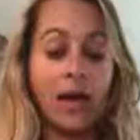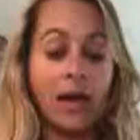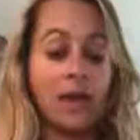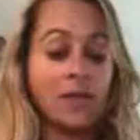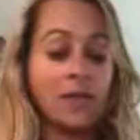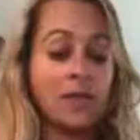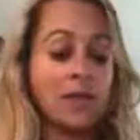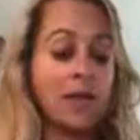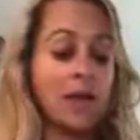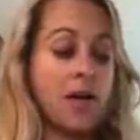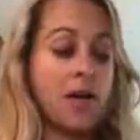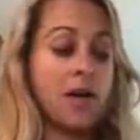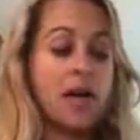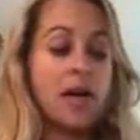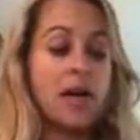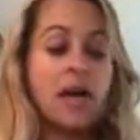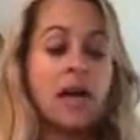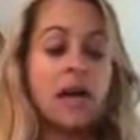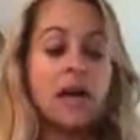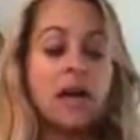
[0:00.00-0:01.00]
out. So
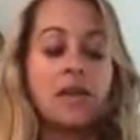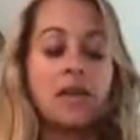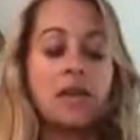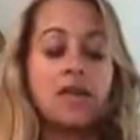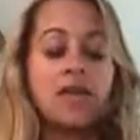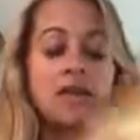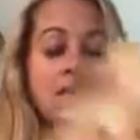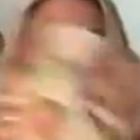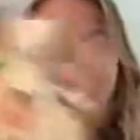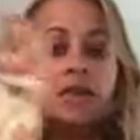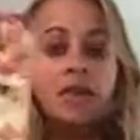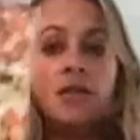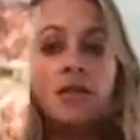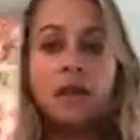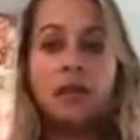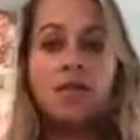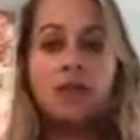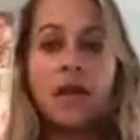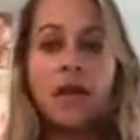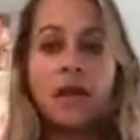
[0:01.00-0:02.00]

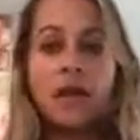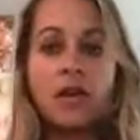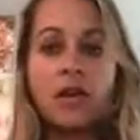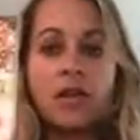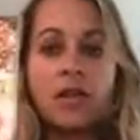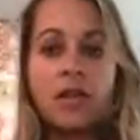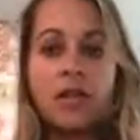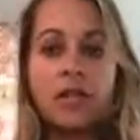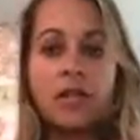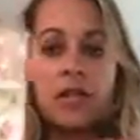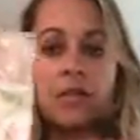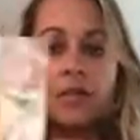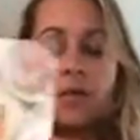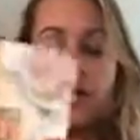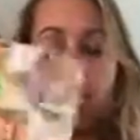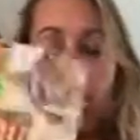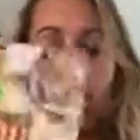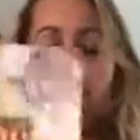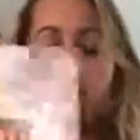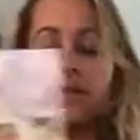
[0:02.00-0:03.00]
yours may look a little bit different.